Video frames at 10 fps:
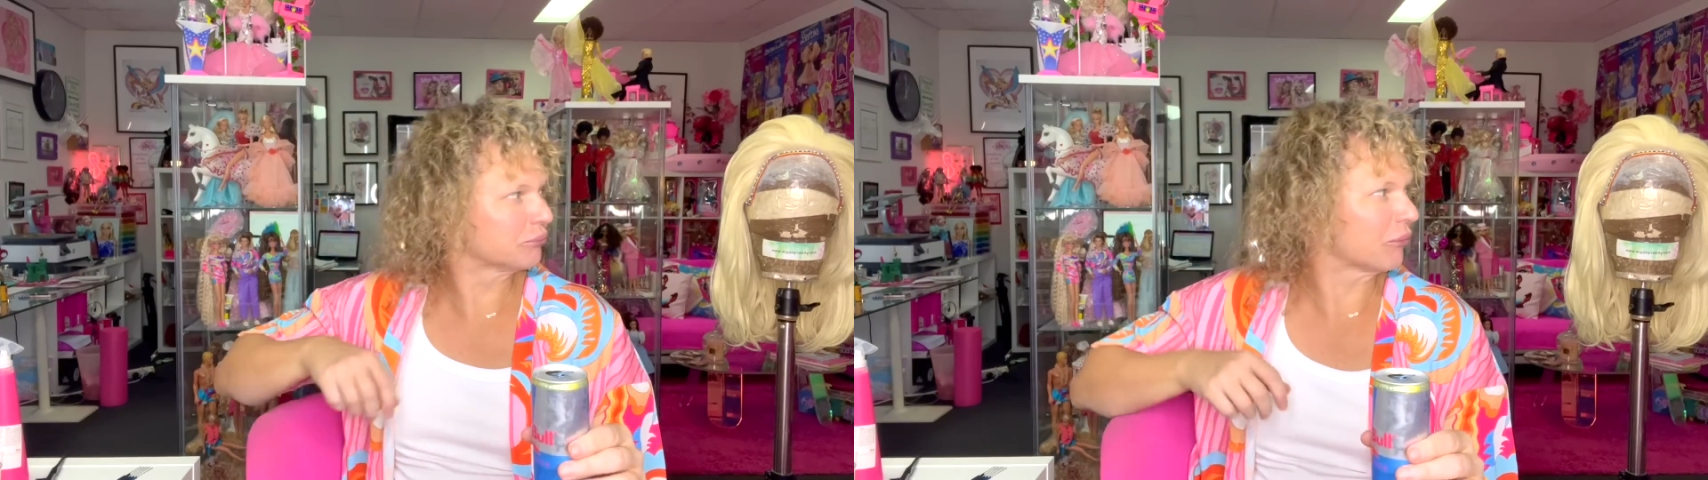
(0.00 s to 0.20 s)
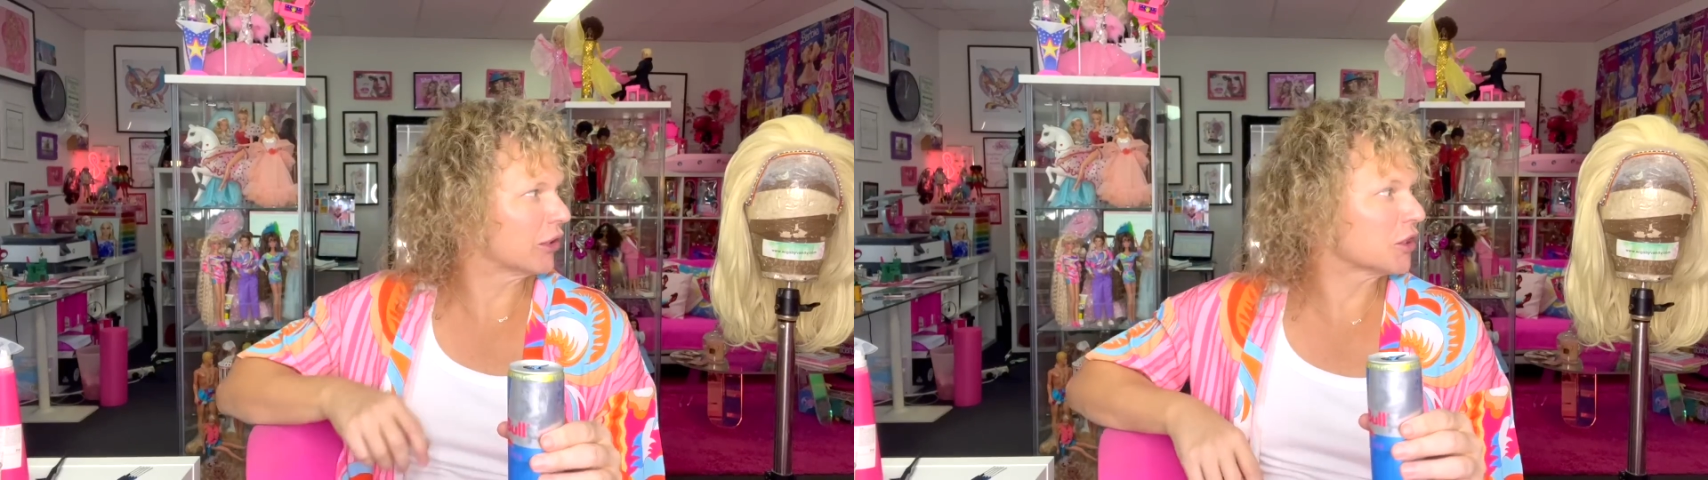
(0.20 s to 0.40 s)

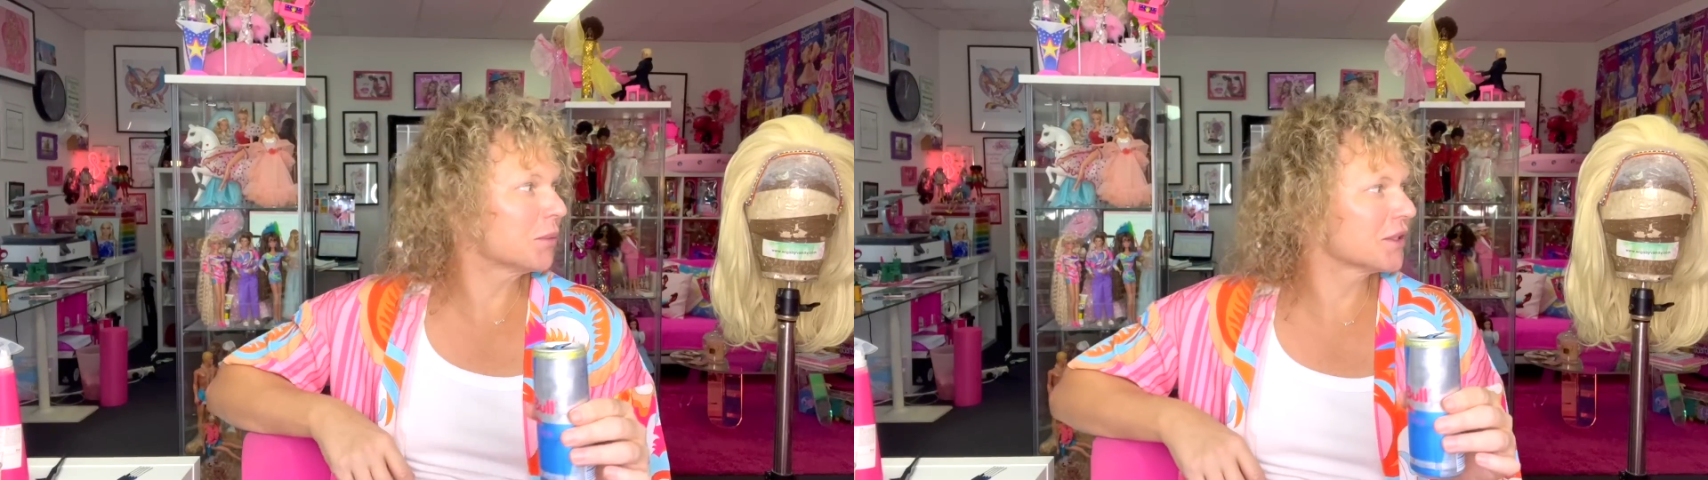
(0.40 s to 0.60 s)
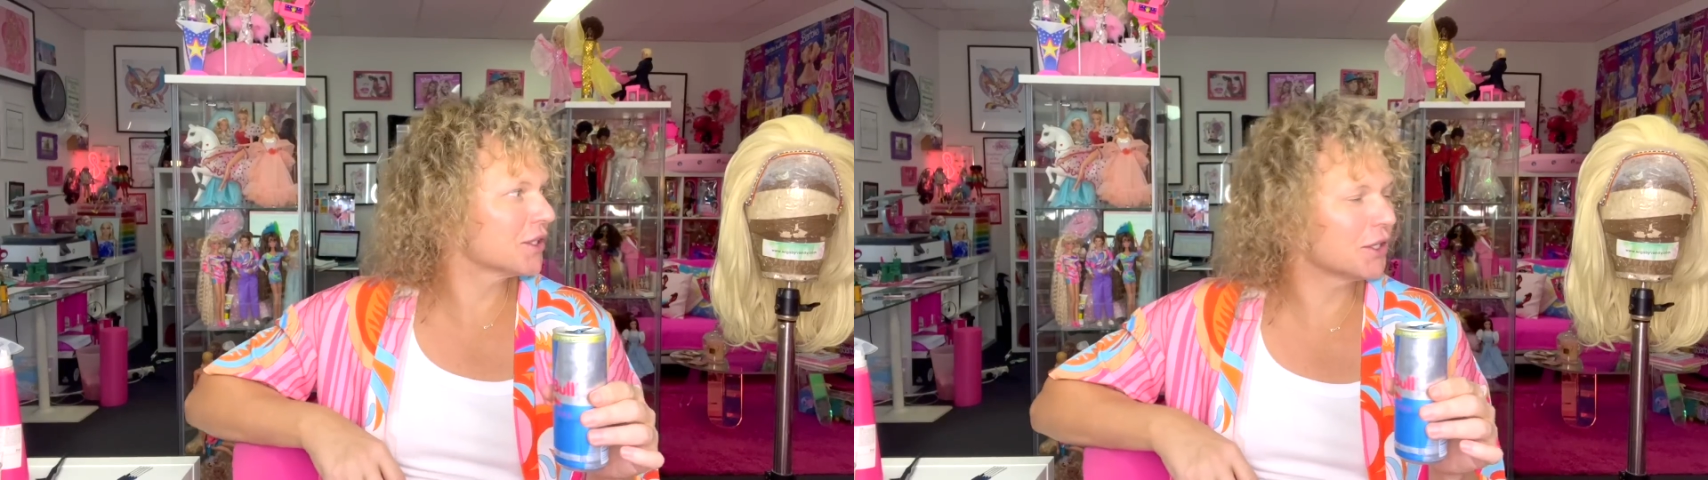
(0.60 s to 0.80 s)
Not sponsored,